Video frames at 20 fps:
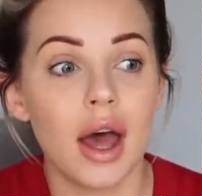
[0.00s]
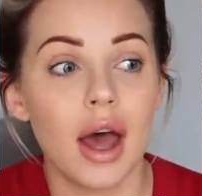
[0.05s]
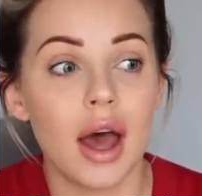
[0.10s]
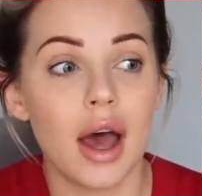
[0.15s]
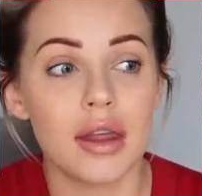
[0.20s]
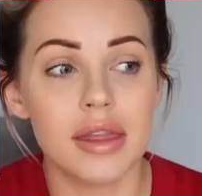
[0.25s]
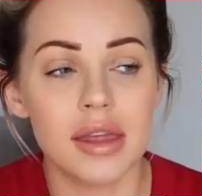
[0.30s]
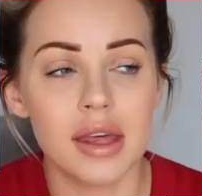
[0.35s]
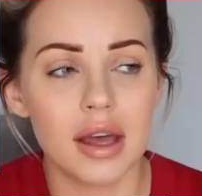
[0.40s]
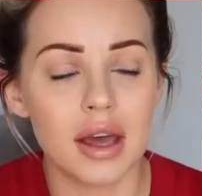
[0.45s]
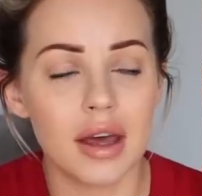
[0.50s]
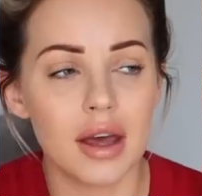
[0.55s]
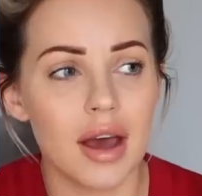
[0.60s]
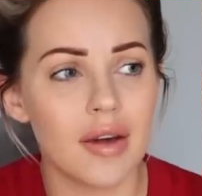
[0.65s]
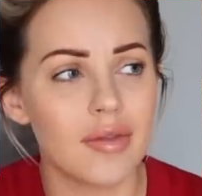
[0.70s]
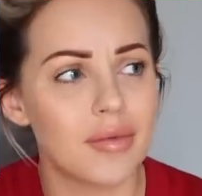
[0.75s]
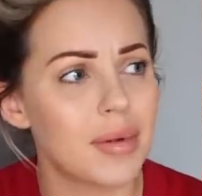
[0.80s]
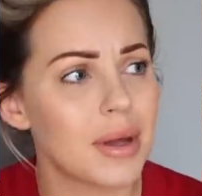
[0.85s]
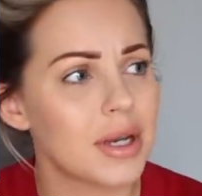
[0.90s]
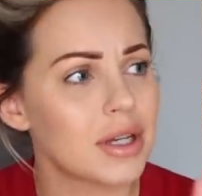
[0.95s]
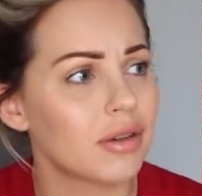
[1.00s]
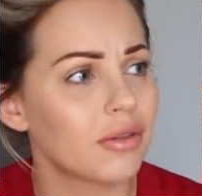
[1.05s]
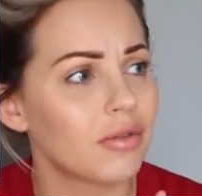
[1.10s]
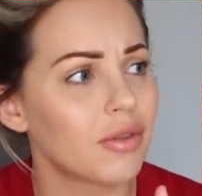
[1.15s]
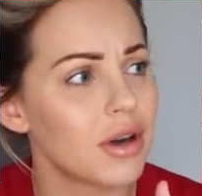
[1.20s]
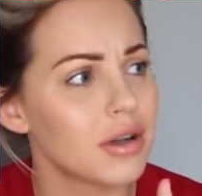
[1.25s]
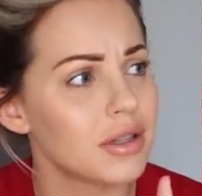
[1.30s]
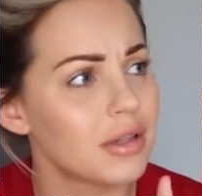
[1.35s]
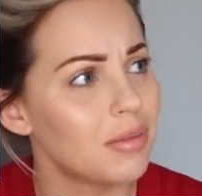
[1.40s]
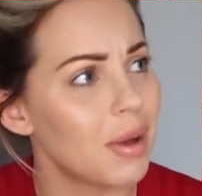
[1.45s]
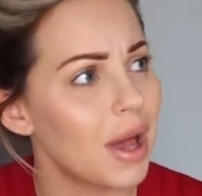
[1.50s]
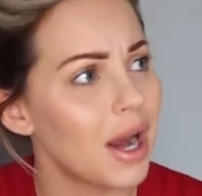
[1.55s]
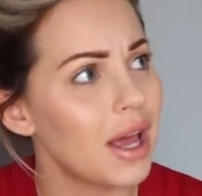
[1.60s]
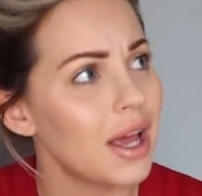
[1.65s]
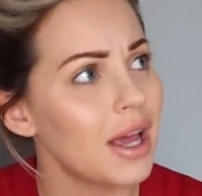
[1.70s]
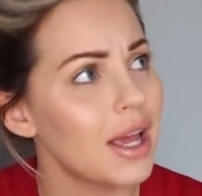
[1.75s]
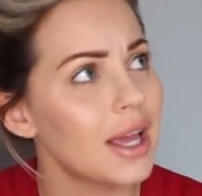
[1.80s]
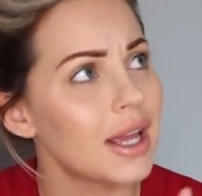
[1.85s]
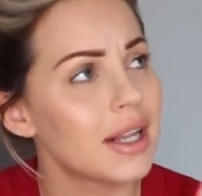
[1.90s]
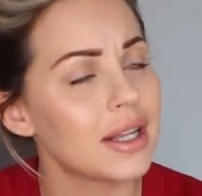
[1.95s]
I think I have a picture of
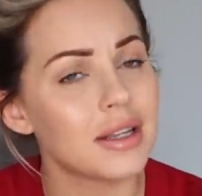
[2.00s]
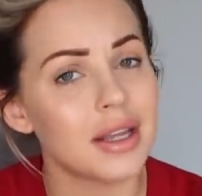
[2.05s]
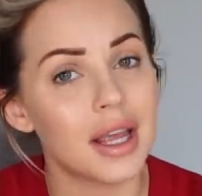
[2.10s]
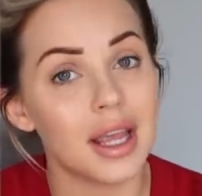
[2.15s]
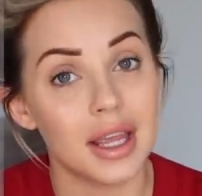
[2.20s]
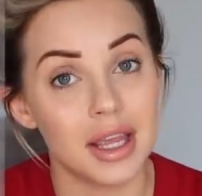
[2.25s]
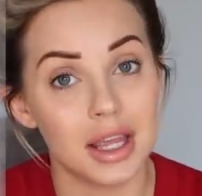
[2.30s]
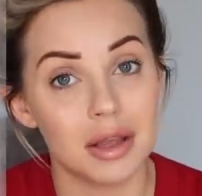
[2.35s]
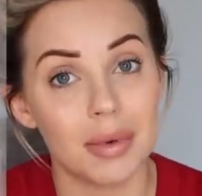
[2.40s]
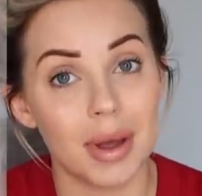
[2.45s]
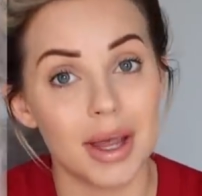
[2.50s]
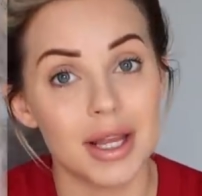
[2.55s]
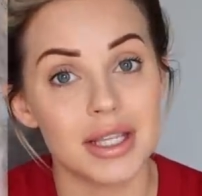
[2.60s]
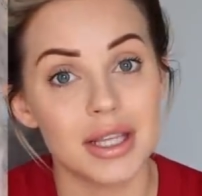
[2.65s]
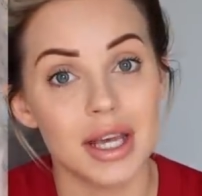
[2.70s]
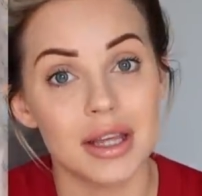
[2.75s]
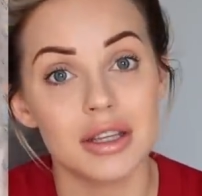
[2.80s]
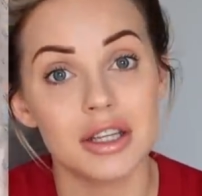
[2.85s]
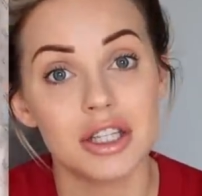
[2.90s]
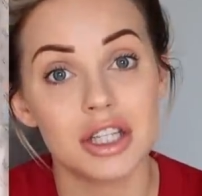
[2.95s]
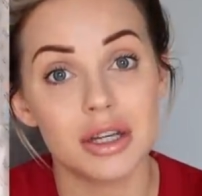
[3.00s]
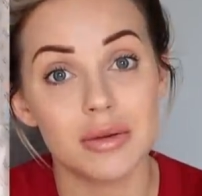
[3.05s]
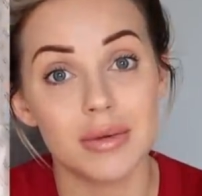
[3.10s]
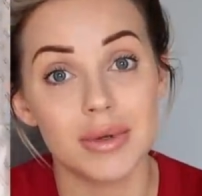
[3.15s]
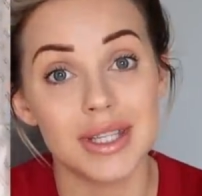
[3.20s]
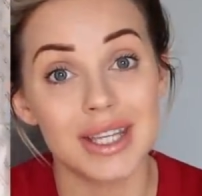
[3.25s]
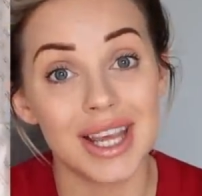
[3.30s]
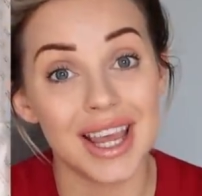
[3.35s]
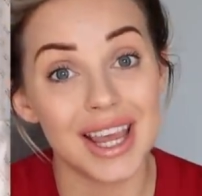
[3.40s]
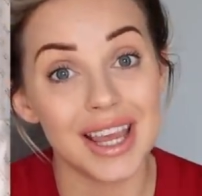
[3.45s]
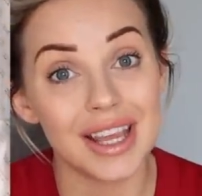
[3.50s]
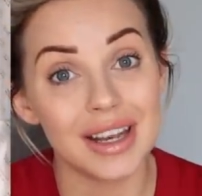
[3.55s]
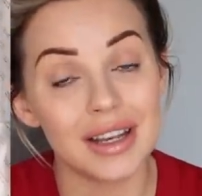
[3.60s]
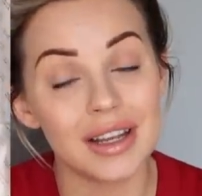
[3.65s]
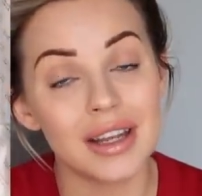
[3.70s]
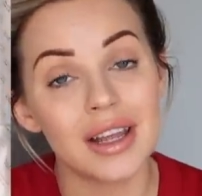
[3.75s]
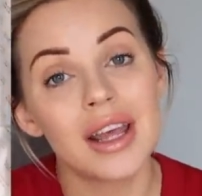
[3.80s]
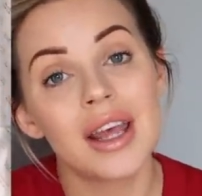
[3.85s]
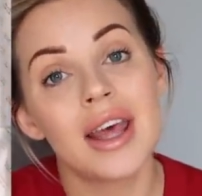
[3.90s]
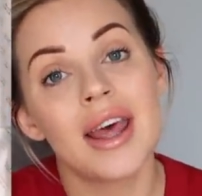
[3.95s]
Rosabella in the incubator that she was
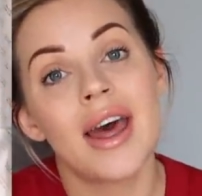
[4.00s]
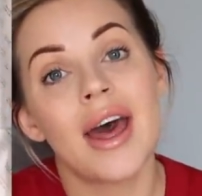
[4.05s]
in.